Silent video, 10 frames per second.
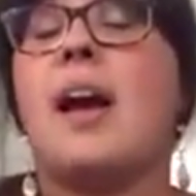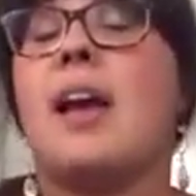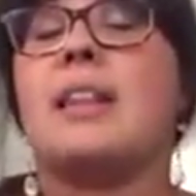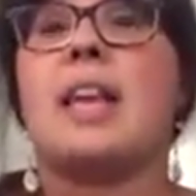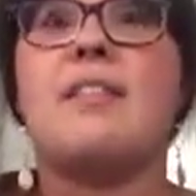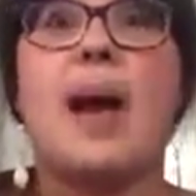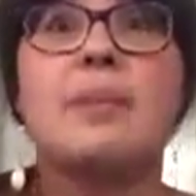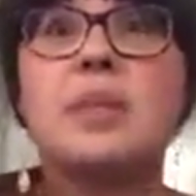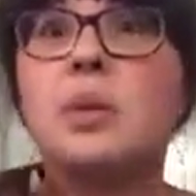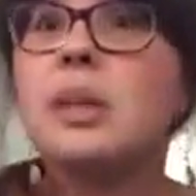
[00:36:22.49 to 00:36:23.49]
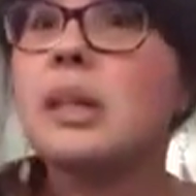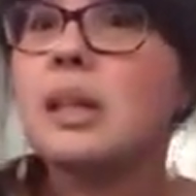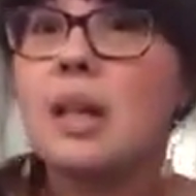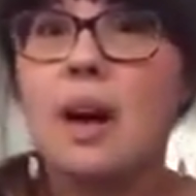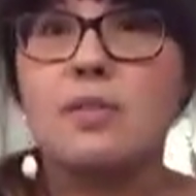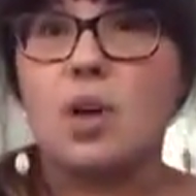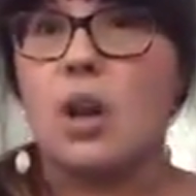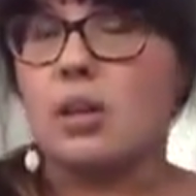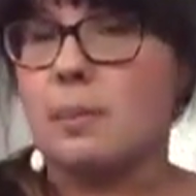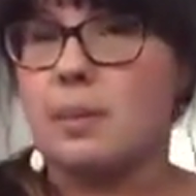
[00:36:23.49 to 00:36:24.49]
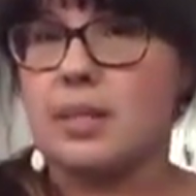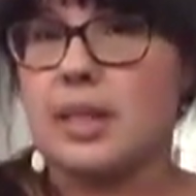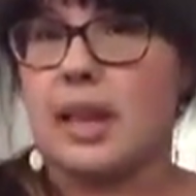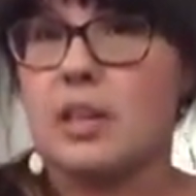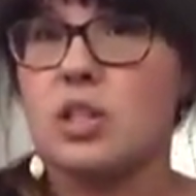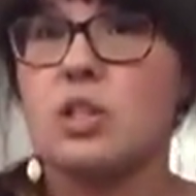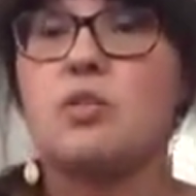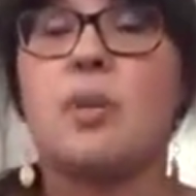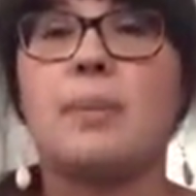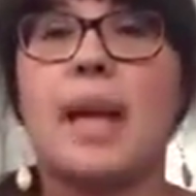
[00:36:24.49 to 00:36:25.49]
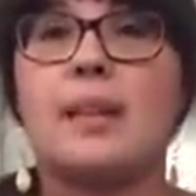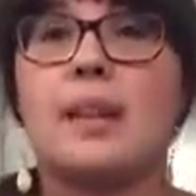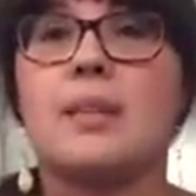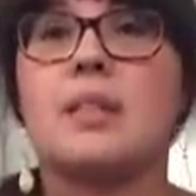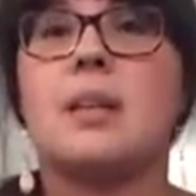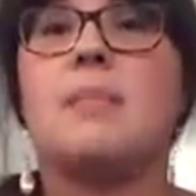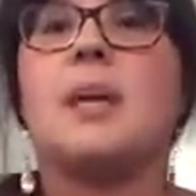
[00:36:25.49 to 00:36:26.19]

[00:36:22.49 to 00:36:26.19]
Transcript: and they've absolutely loved all of the book selections from that list.